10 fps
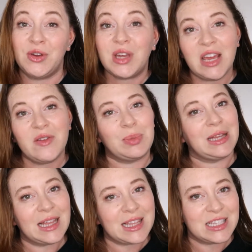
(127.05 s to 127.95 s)
You can even
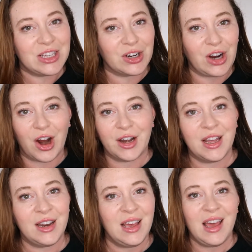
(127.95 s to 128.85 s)
plant this in your
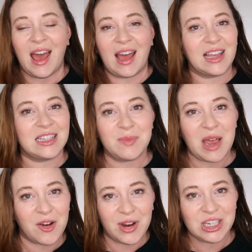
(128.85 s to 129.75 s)
garden and get some
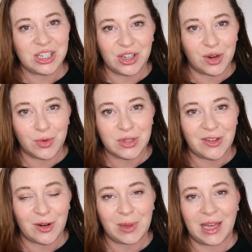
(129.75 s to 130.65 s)
aeration in your roots
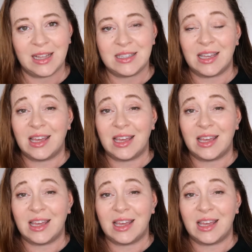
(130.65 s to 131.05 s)
of your plants.